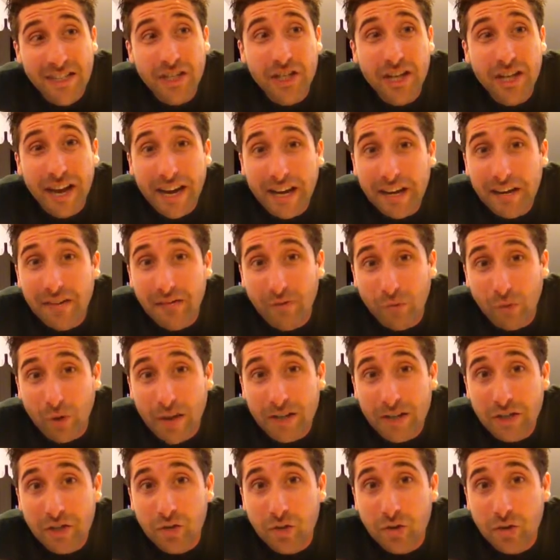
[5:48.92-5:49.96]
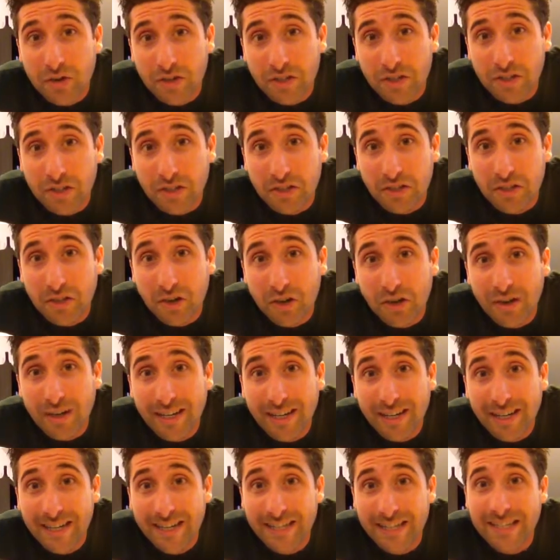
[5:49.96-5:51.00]
chain of restaurants that
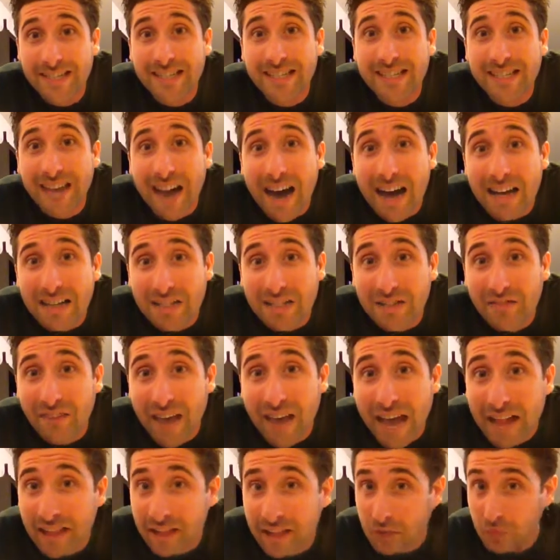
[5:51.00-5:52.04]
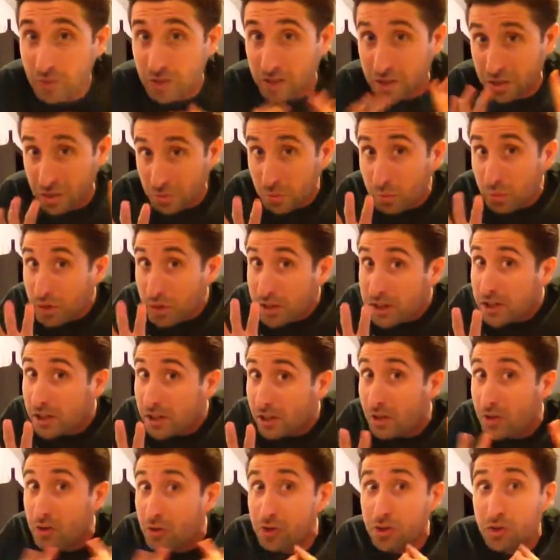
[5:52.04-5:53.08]
started in Scotts Valley, which is pretty
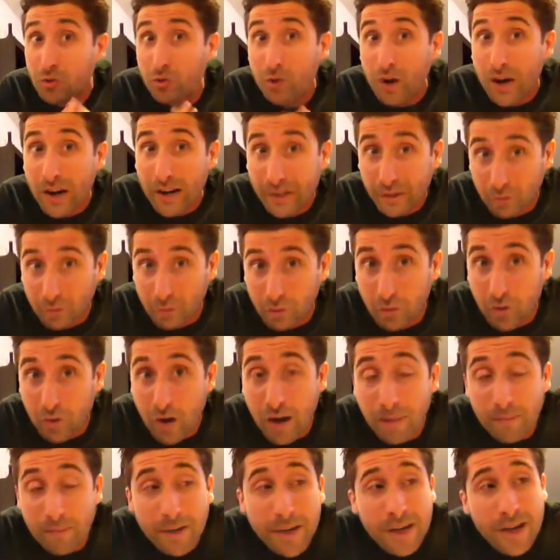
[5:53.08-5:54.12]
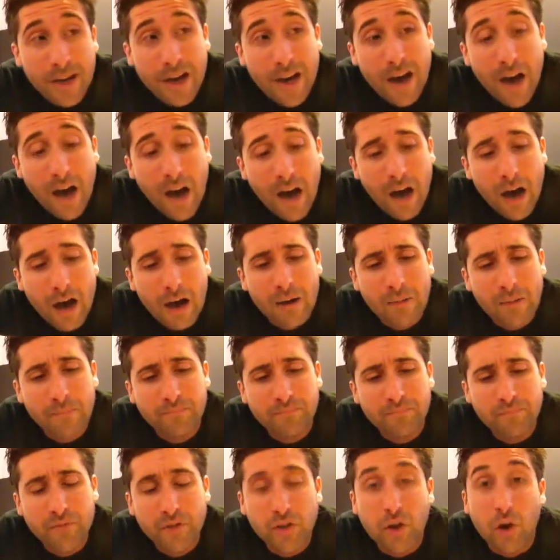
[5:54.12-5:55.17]
close to where I grew up,
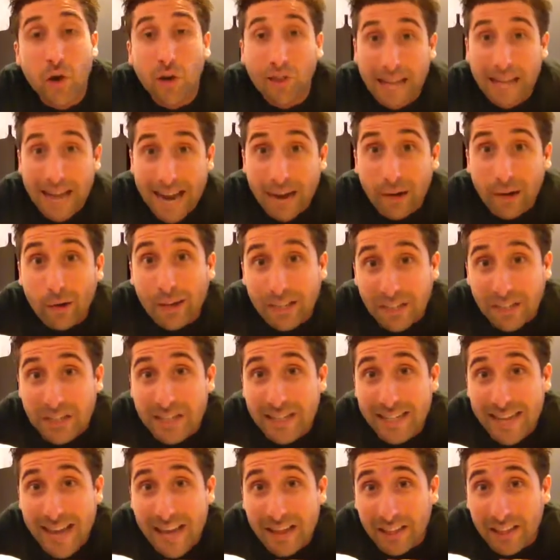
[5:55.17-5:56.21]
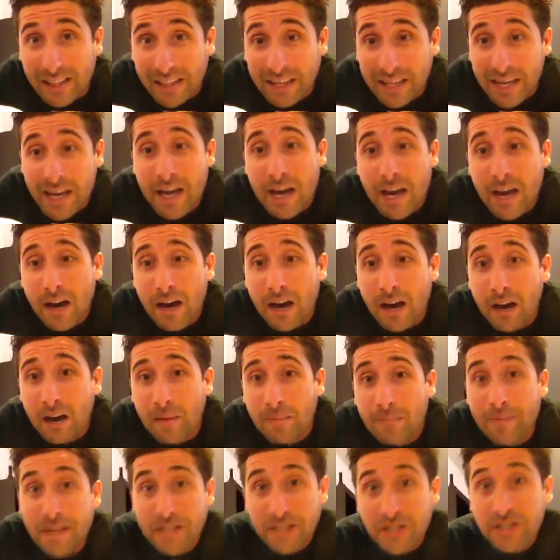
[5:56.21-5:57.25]
called Eric's Deli.
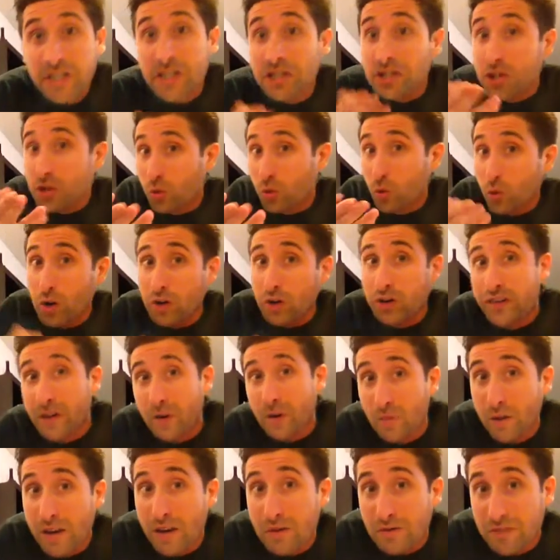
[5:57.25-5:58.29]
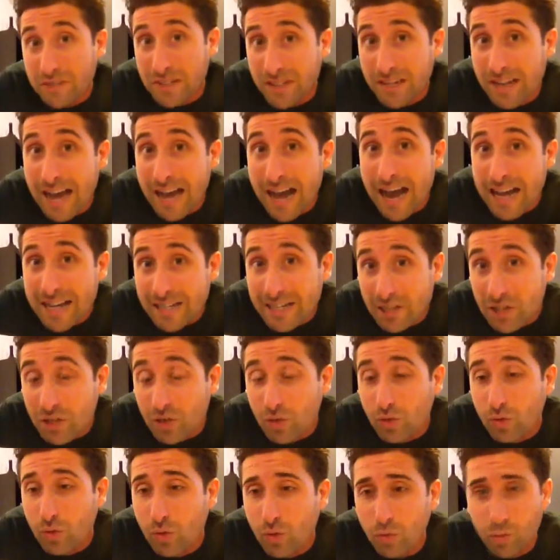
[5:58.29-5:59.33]
My sister worked there when I was in high
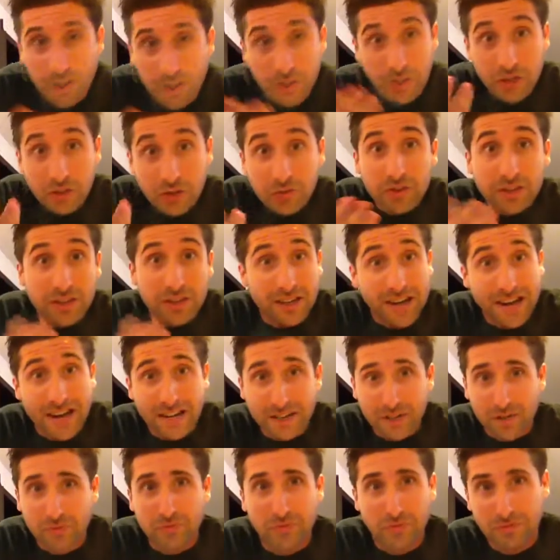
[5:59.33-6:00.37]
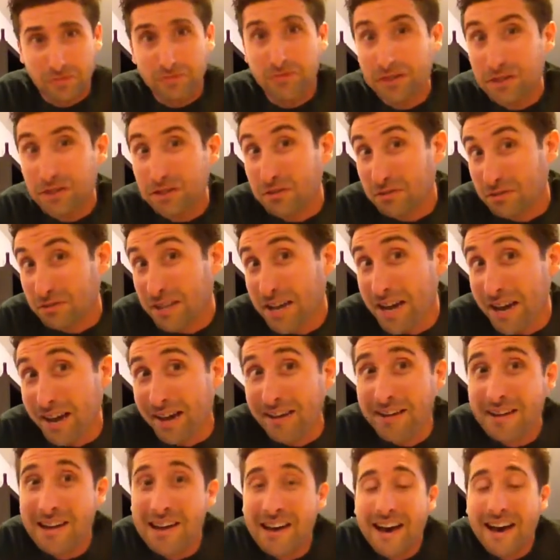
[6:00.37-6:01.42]
school, when she was in high school too,
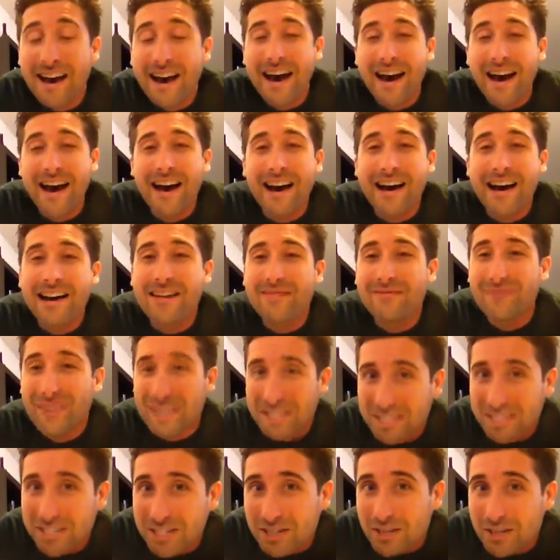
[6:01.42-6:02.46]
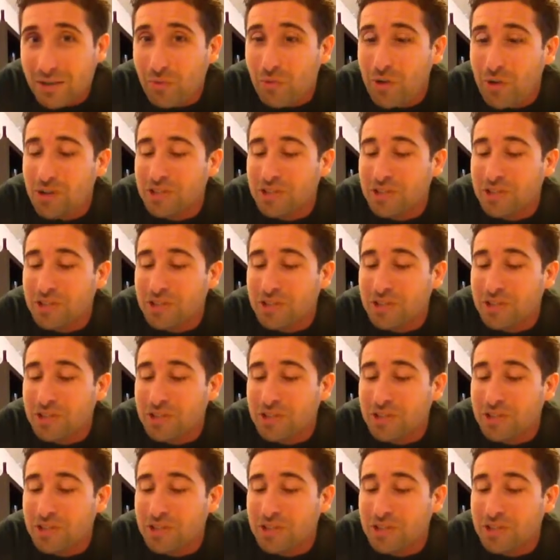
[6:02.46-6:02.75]
yeah. My sister